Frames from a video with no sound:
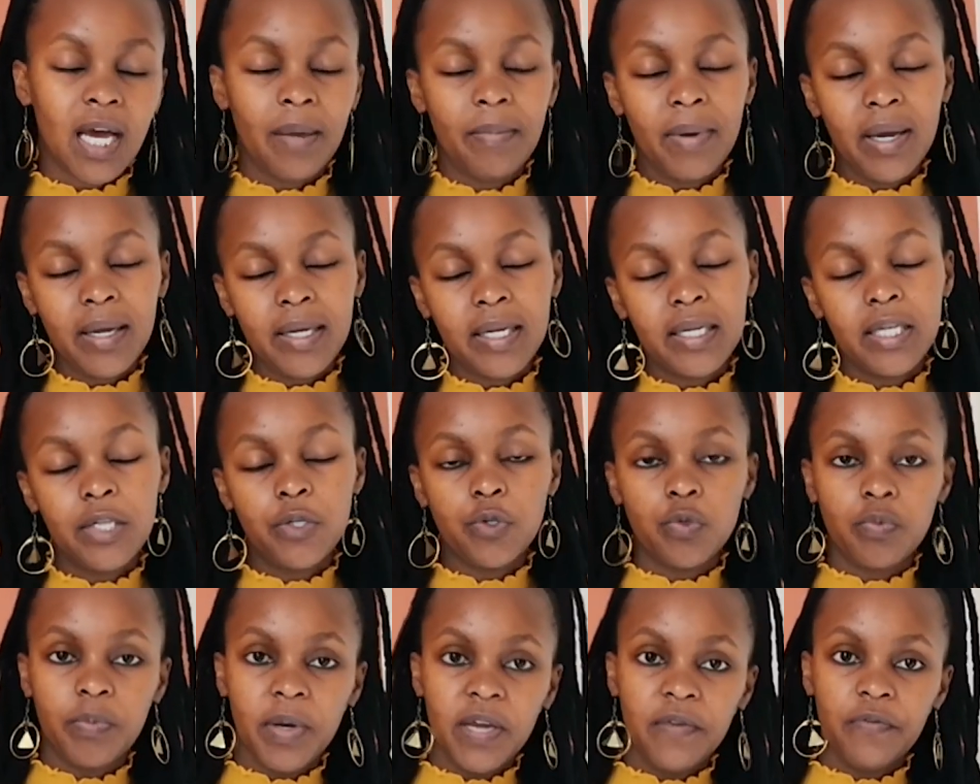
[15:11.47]
Am I ready
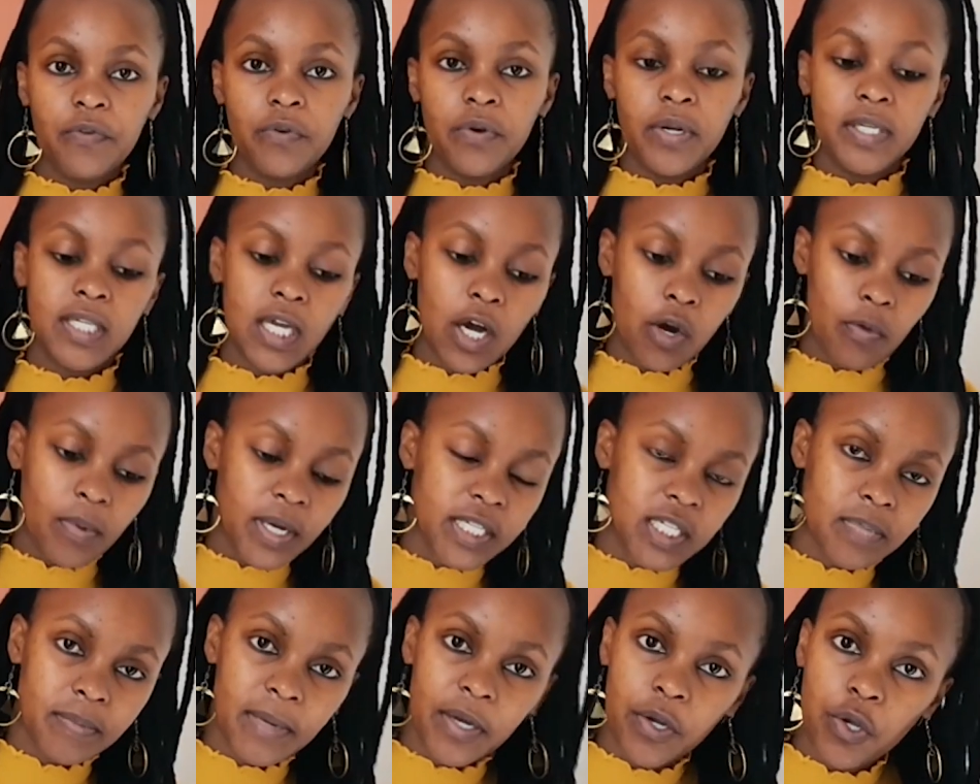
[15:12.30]
to pay for it? How
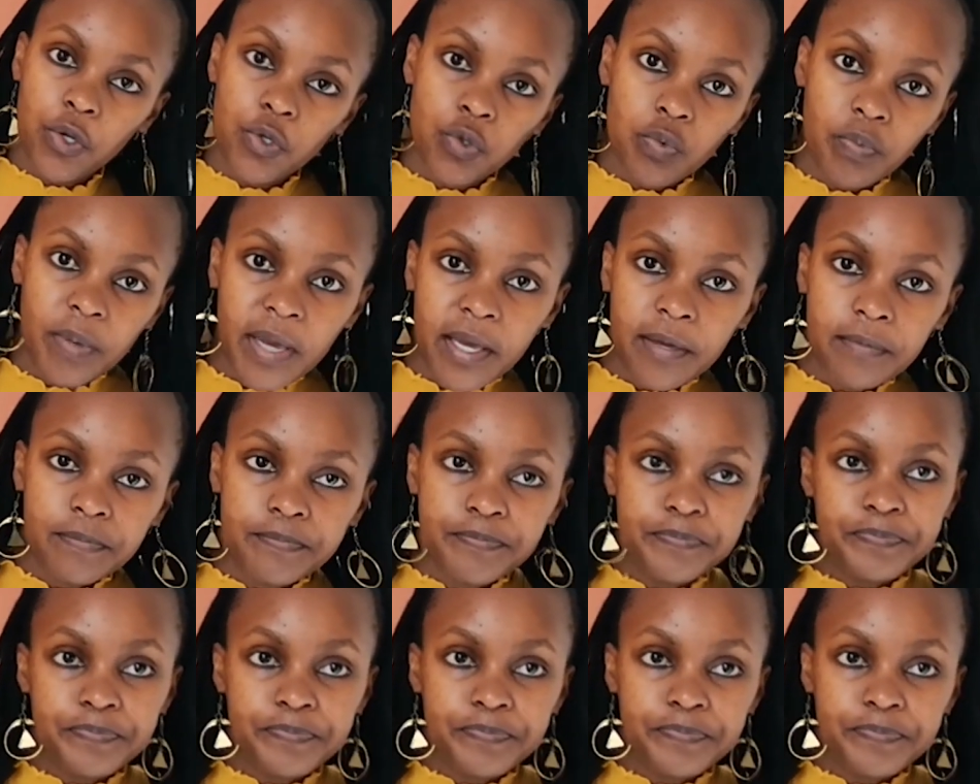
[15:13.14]
much am I going to pay?